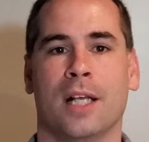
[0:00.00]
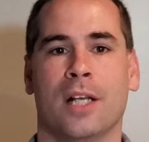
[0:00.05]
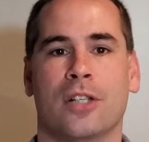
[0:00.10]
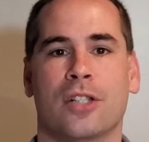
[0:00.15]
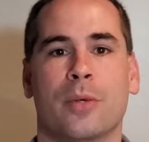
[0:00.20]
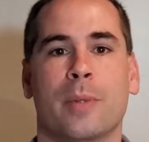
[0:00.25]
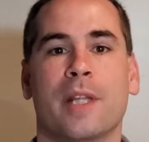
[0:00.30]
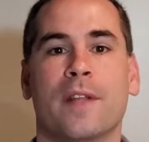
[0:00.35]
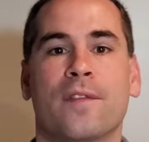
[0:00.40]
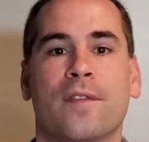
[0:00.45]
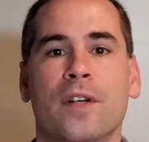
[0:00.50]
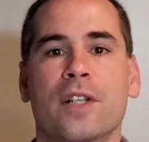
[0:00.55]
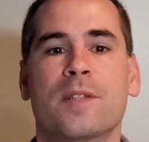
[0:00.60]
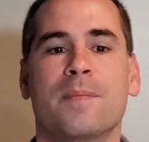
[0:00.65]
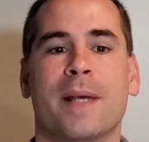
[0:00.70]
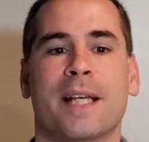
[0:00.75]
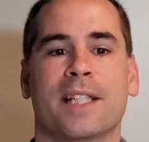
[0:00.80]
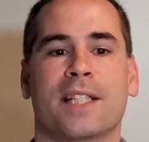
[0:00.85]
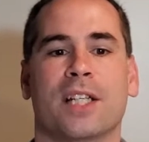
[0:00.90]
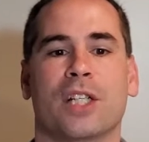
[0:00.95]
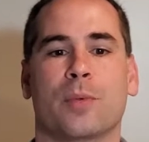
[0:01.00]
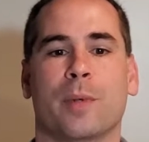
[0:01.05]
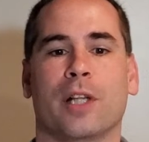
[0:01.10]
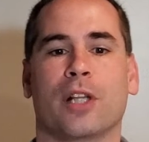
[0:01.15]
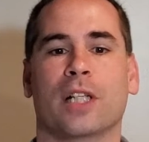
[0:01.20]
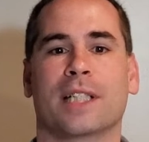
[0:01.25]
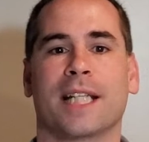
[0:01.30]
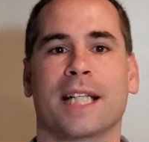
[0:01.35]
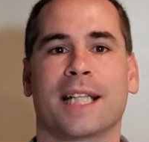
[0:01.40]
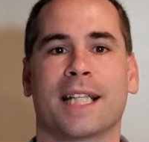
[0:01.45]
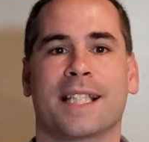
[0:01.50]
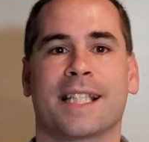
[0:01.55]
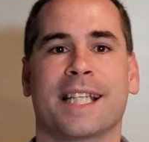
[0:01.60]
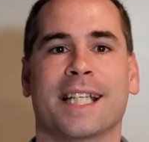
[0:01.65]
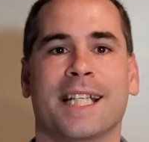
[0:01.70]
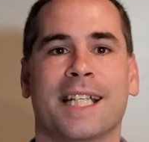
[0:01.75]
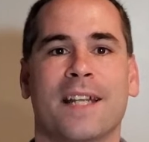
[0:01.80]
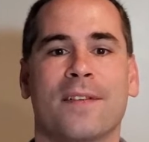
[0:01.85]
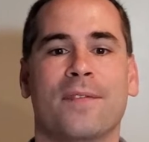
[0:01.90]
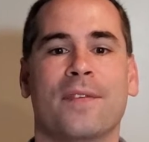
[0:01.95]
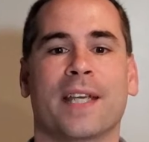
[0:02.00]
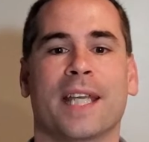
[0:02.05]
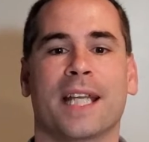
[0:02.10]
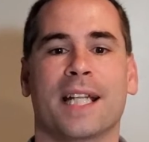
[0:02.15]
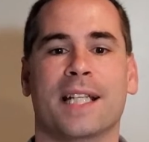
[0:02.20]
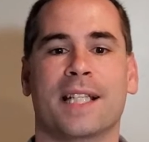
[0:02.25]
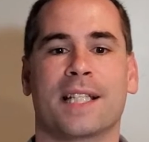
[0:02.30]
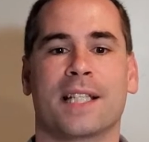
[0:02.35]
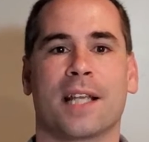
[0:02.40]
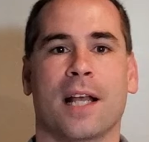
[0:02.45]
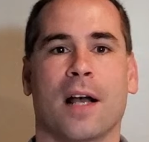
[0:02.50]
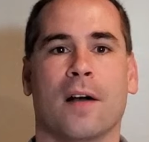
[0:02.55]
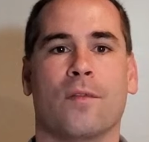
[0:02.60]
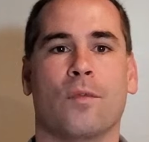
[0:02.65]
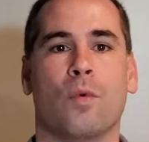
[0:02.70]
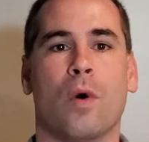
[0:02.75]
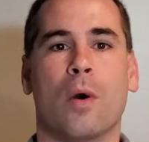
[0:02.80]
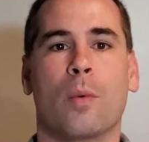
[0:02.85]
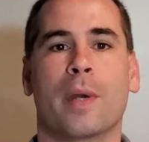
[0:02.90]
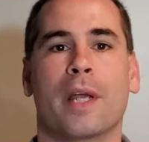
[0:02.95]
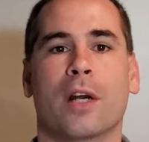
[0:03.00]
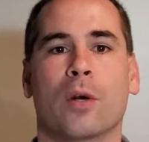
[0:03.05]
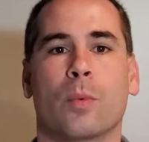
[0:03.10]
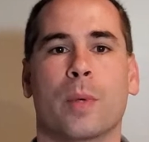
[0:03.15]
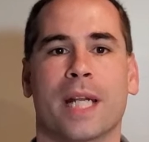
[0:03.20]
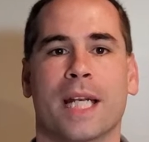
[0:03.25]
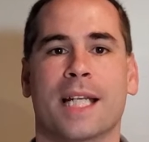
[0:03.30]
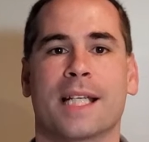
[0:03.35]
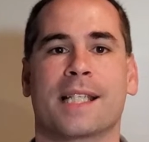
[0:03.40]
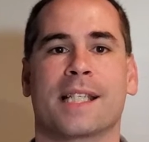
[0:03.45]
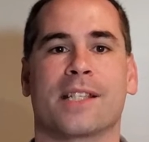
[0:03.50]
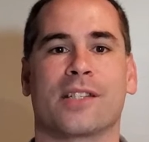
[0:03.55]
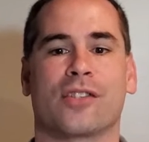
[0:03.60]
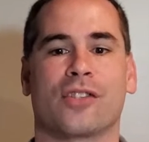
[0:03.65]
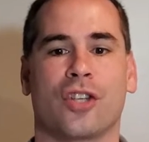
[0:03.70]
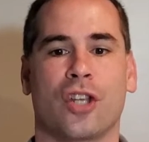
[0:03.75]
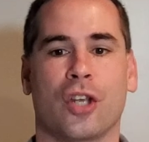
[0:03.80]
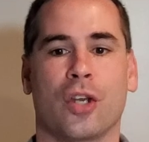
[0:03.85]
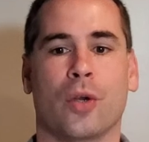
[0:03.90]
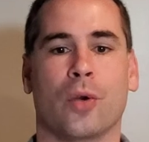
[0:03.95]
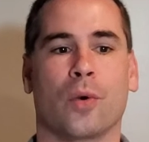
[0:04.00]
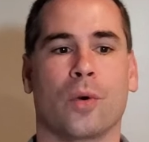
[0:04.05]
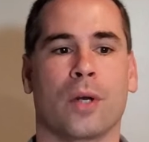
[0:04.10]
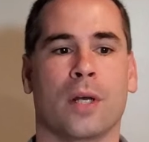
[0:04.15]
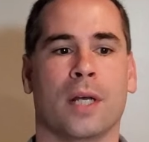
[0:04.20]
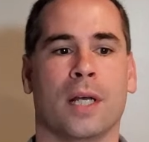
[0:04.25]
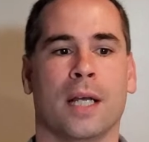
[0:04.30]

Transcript: So in the first message, we looked at the significance of what we are witnesses to